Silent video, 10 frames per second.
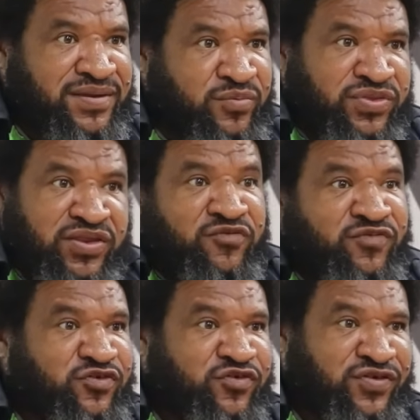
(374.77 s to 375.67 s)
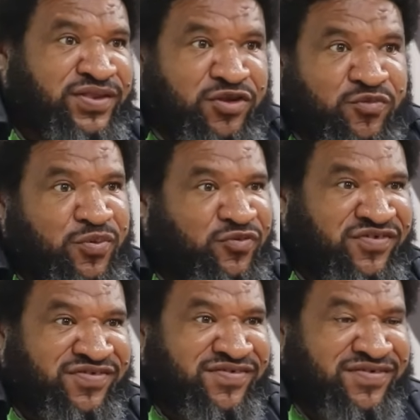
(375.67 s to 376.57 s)
with the new features and the new
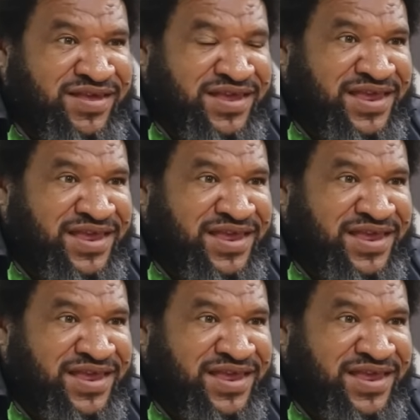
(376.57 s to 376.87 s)
processes?